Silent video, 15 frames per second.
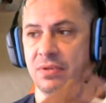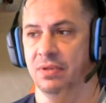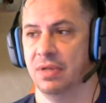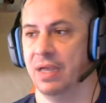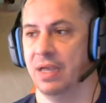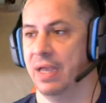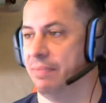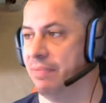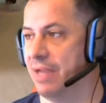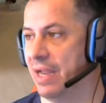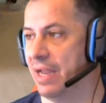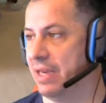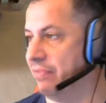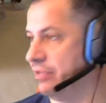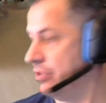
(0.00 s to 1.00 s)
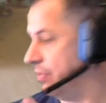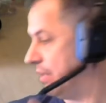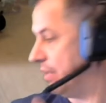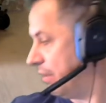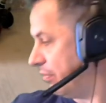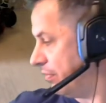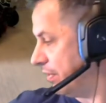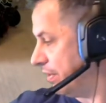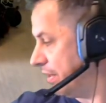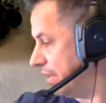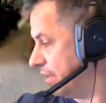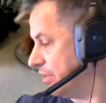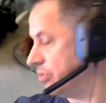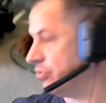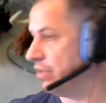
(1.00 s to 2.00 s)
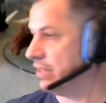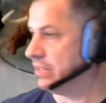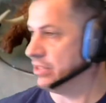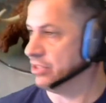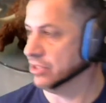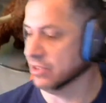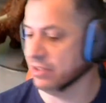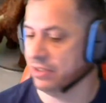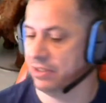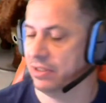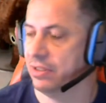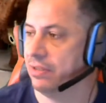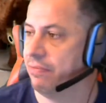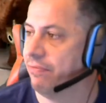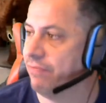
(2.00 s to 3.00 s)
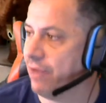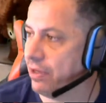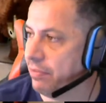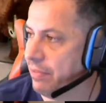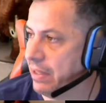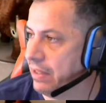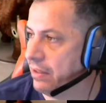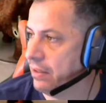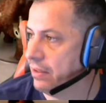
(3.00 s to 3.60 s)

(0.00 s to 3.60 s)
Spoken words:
not even doing that over there. I didn't transition. Fuck me.